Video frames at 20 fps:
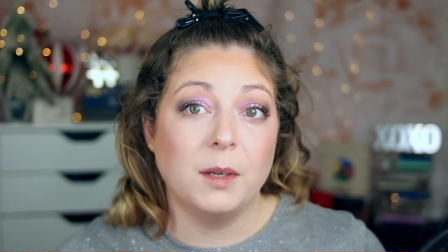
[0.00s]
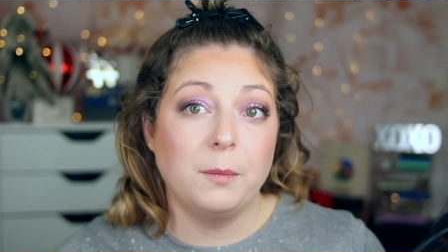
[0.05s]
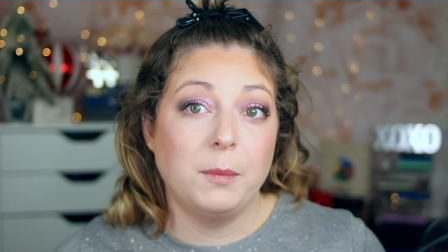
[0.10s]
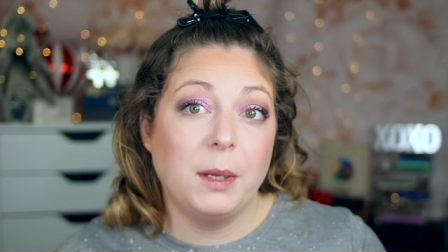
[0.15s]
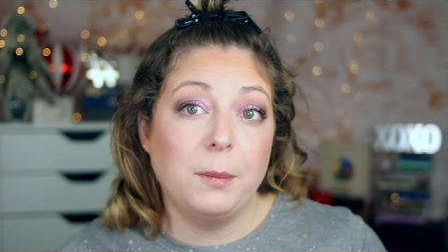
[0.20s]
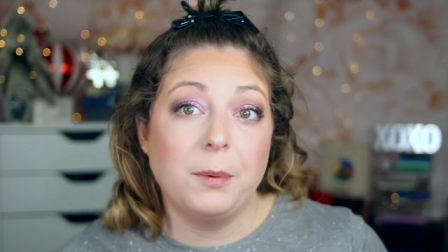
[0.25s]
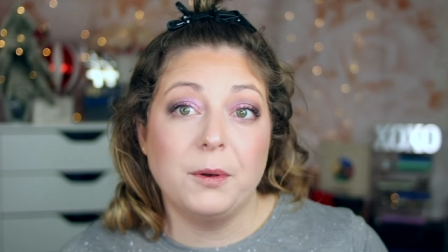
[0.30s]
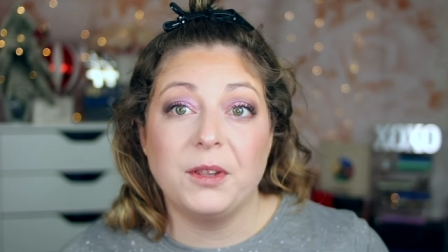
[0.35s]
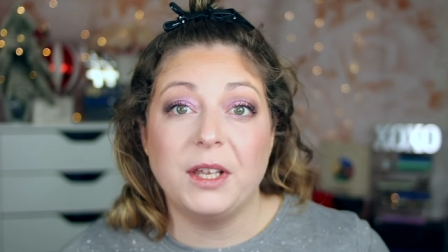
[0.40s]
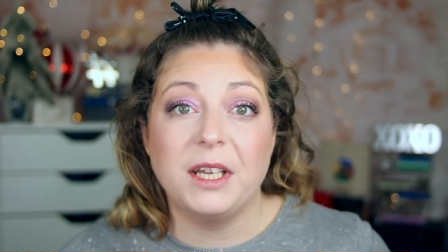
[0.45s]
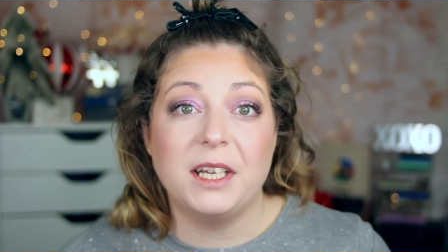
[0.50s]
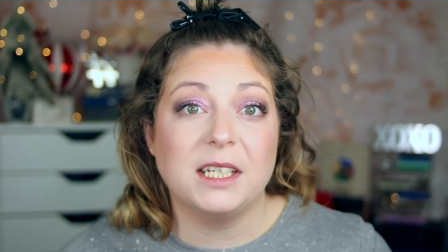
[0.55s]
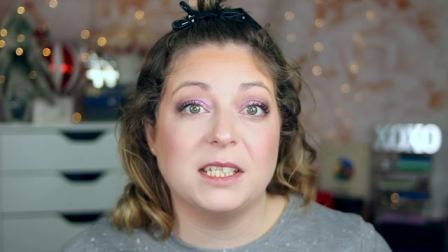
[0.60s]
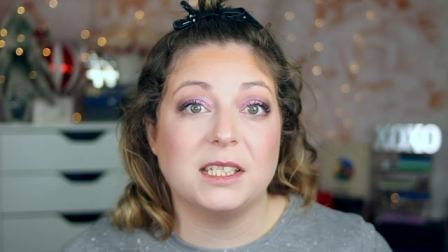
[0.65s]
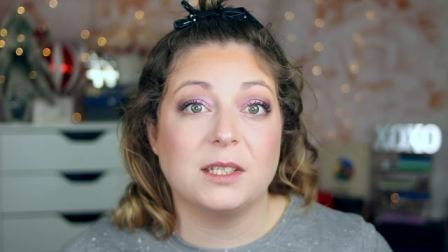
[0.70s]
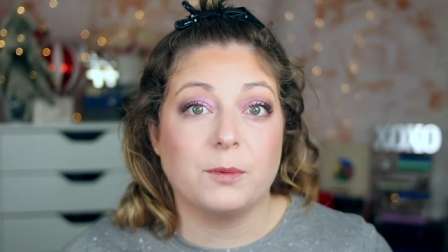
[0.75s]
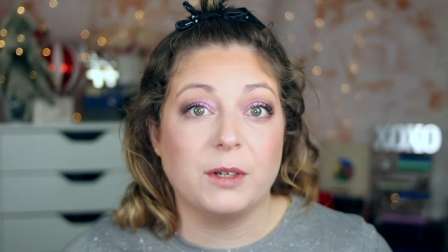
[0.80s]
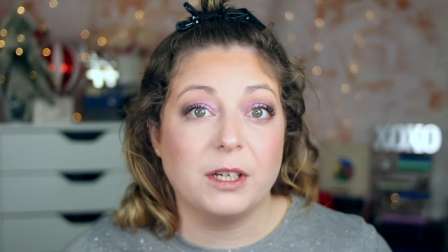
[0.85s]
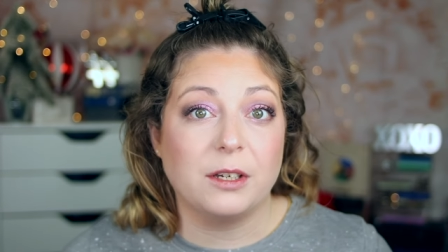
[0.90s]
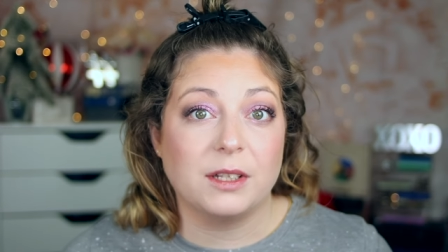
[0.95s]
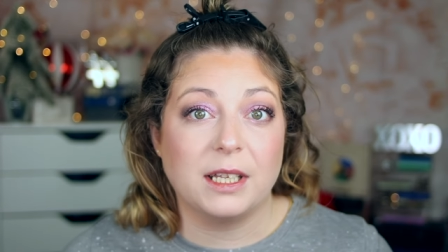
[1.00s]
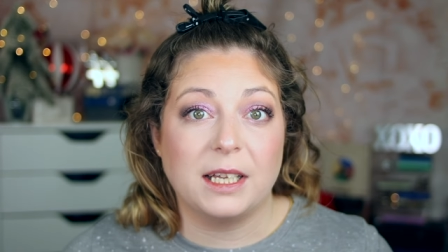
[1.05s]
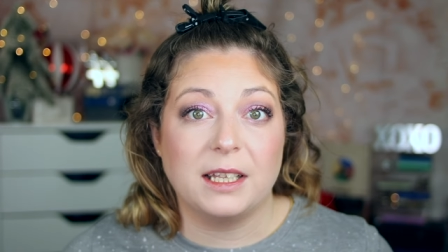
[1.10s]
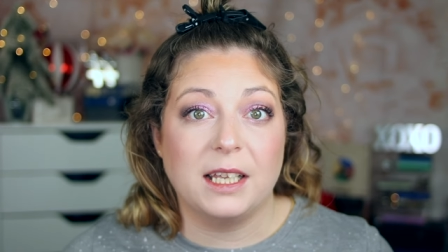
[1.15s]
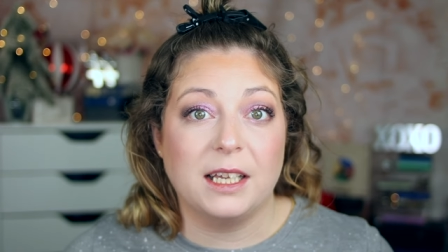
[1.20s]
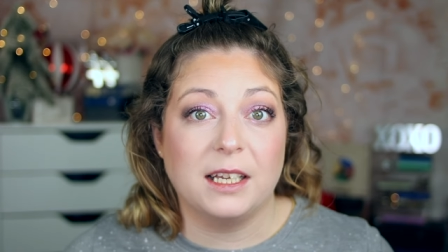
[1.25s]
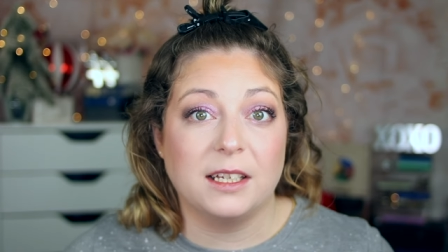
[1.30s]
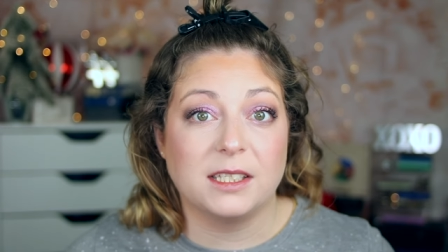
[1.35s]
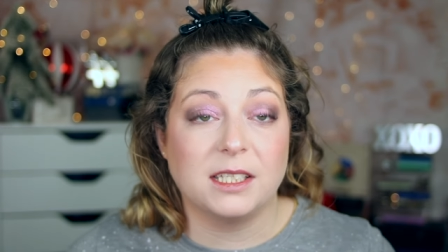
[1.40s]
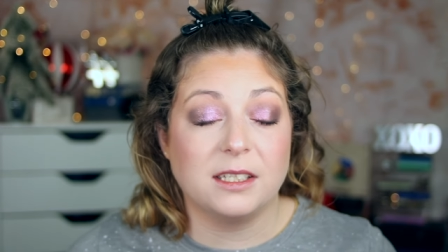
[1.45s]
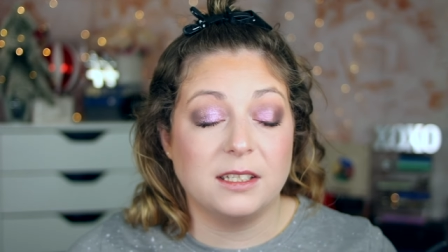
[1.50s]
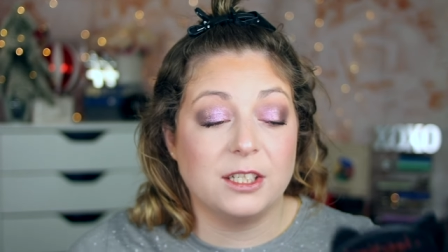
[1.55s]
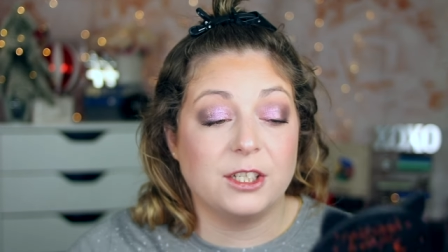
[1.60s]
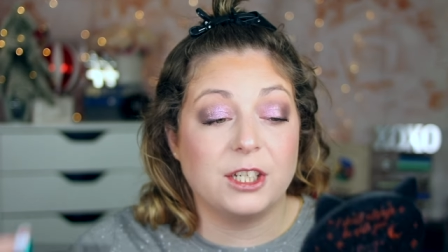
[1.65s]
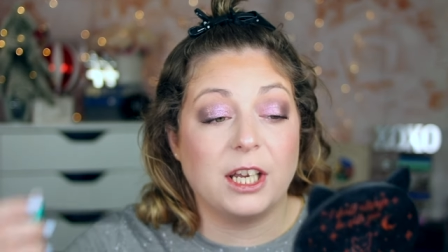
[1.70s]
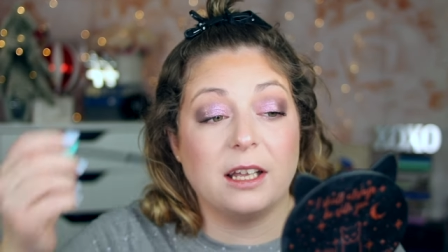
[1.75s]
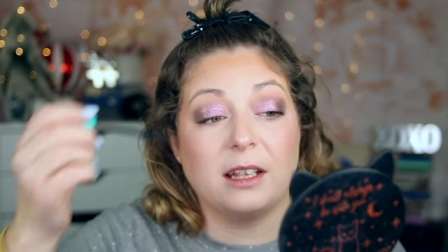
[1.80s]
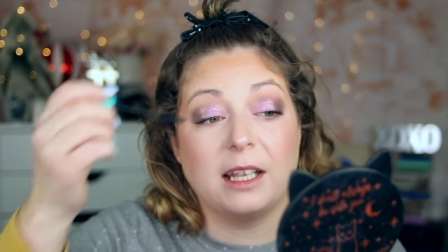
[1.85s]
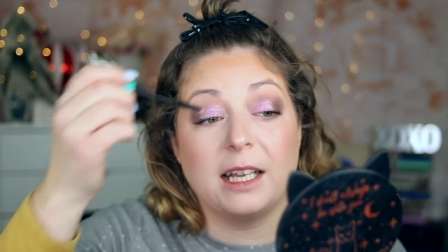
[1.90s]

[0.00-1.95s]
people think it's real. They think it's legit.